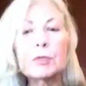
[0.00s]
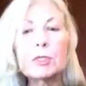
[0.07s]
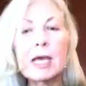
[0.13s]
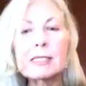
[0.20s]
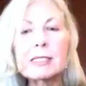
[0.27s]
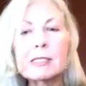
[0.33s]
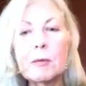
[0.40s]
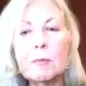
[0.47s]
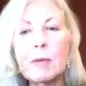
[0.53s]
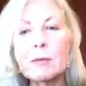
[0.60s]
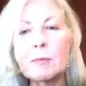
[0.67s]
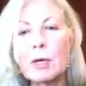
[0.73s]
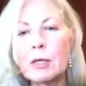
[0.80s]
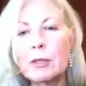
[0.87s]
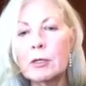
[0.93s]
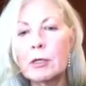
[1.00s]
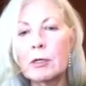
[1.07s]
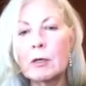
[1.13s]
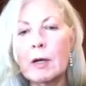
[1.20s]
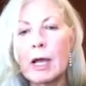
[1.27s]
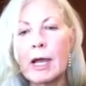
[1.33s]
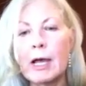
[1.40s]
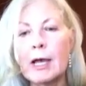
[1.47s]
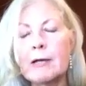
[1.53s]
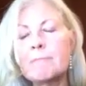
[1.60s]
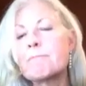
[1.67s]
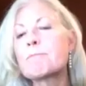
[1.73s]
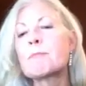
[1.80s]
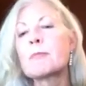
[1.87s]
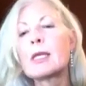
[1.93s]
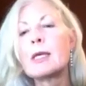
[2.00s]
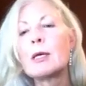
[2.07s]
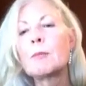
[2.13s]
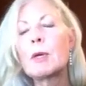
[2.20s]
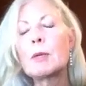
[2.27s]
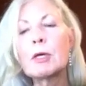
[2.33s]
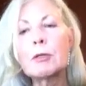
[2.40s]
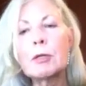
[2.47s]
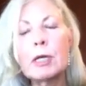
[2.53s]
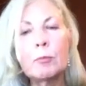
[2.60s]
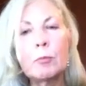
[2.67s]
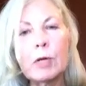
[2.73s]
Yes. So my mother had